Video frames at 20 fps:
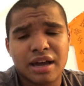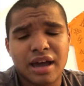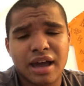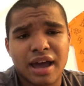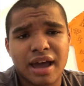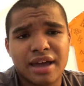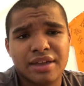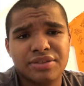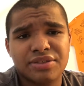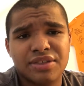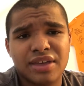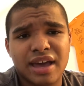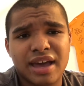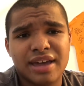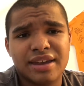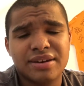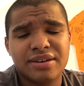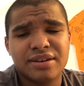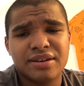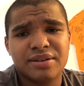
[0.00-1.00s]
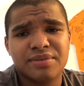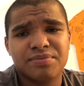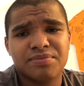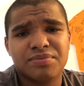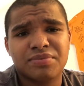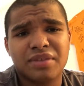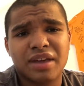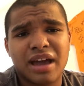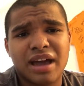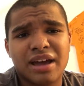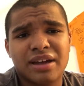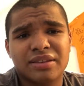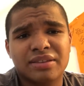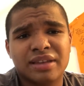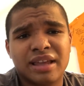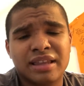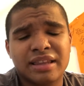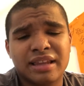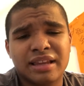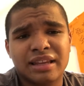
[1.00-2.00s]
And then
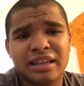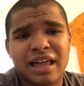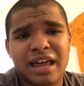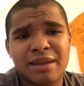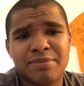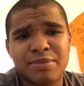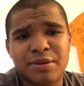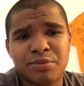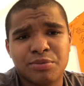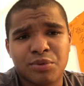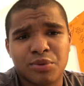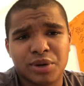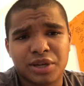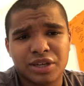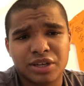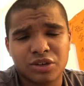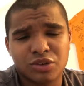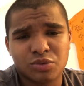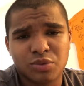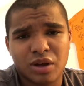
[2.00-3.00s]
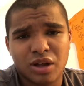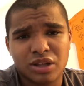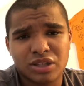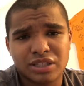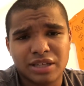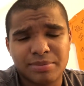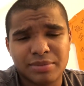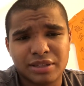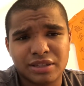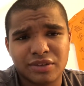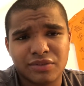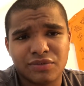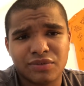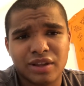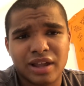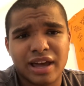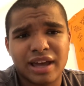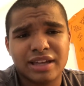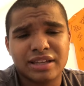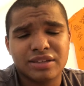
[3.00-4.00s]
a lot of people were killed while attempting to
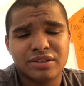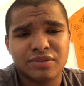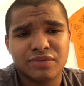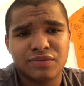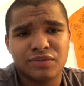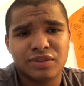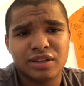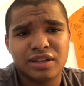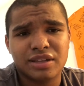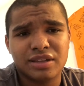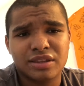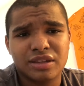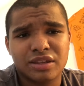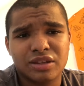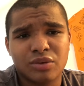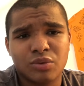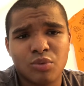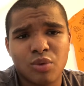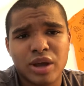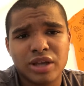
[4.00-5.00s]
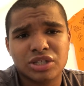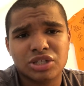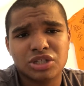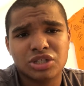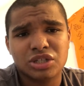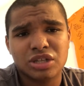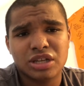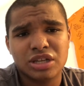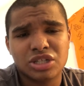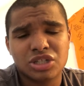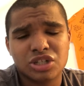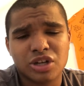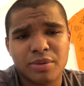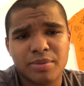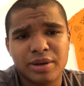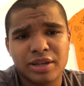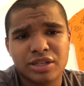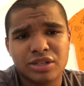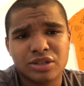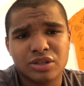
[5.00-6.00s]
flee to the East
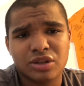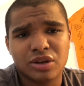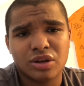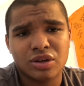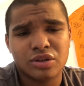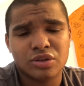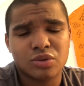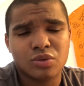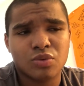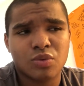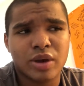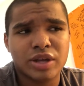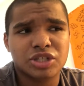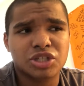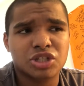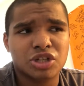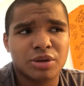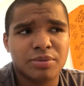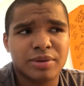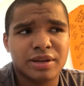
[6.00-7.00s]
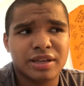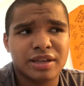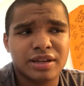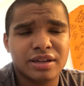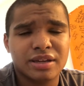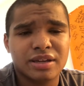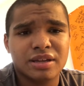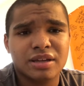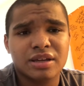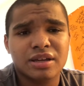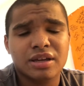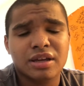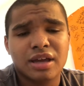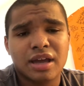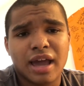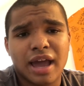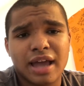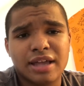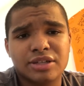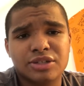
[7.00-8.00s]
Germany to the West Germany.
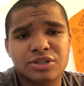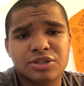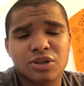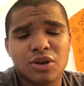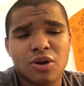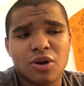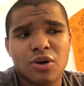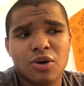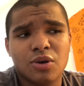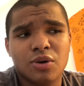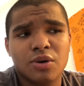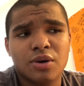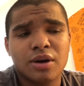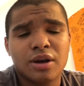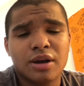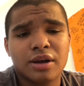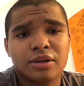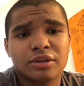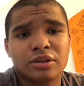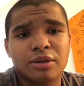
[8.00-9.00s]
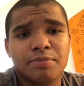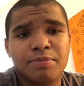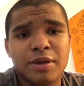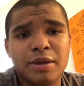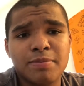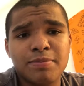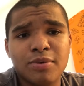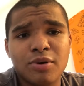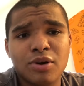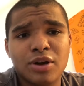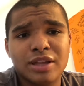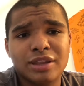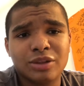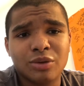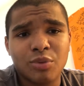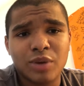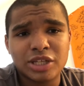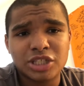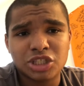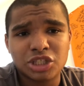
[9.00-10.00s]
And so the people in the
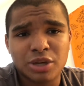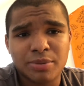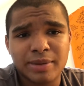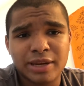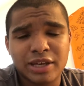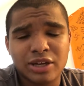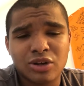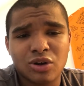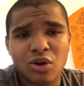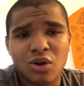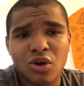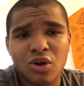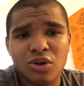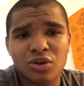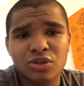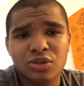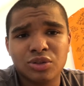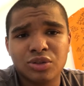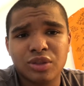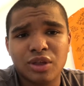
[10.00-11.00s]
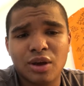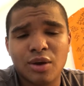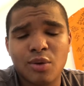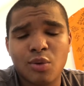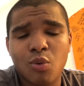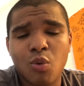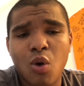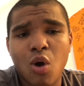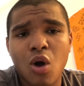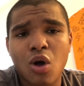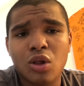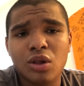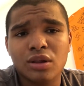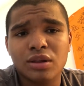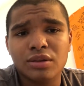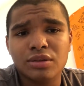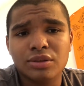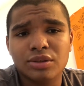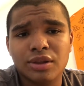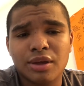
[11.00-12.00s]
West Germany called
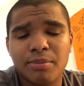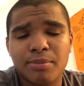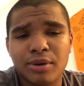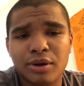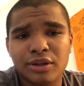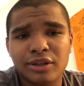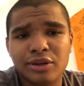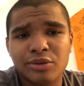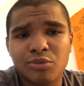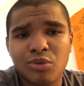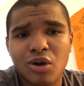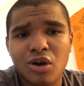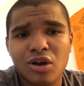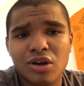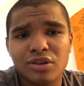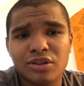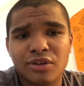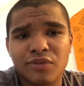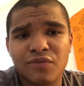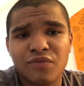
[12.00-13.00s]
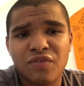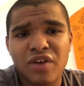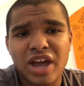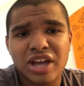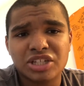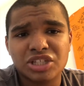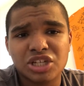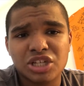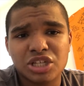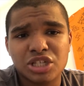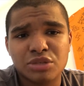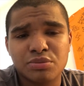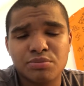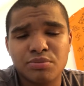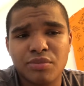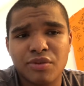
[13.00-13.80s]
the Berlin Wall, the fascist